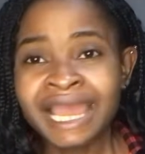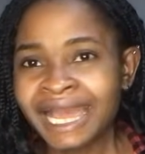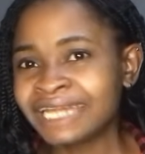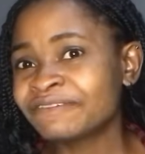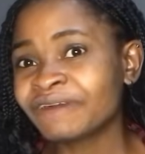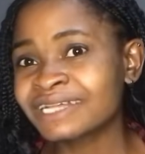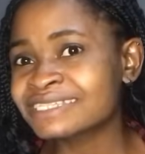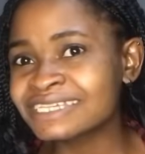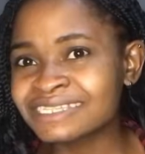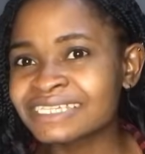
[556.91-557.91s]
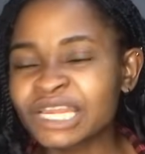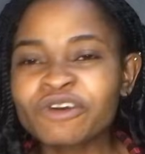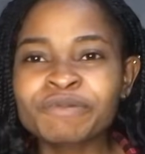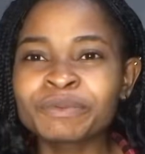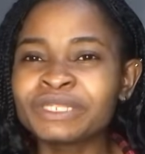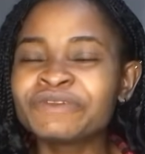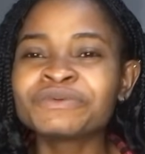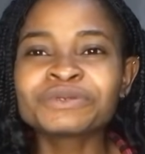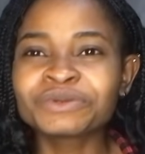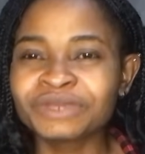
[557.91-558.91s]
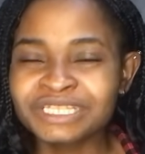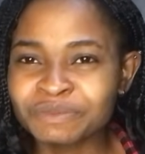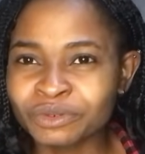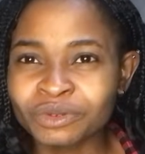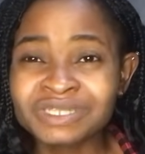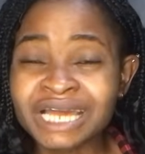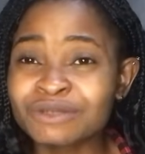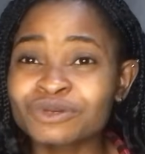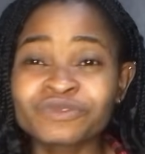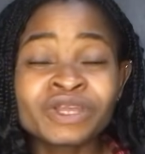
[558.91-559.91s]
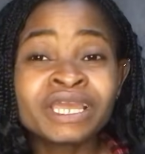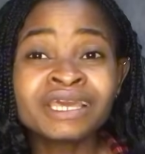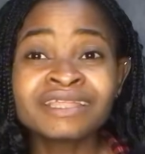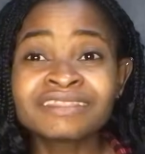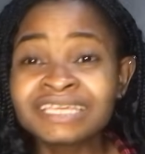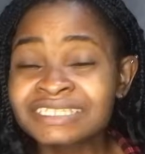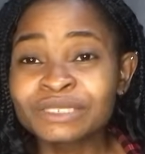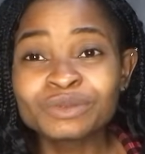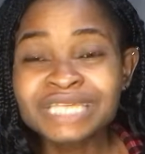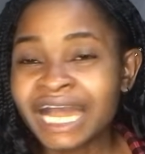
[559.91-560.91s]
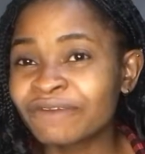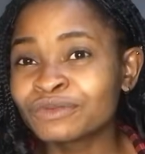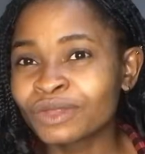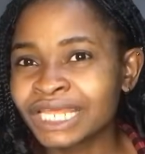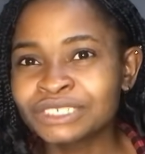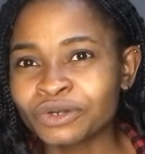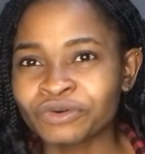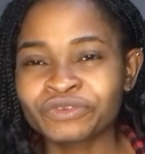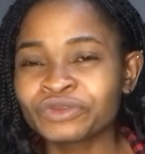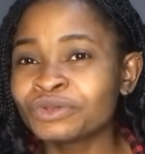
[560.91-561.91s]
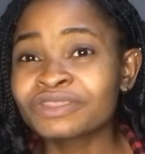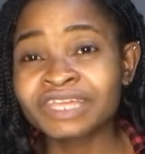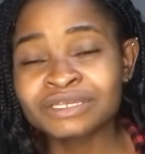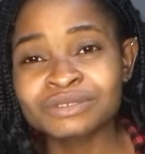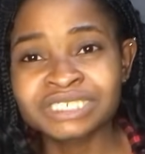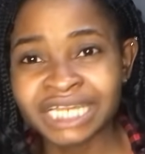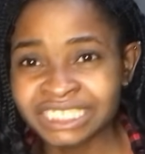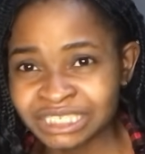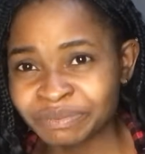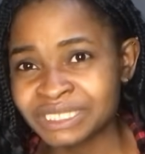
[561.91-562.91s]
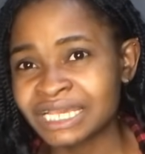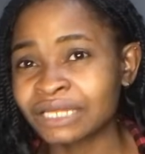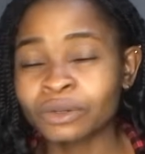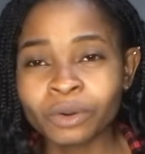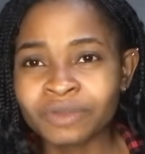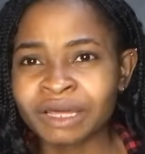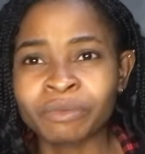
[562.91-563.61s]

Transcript: And in fact, these days a lot of people even create products out of things they don't have knowledge of, you know, thanks to ChatGPT and all that.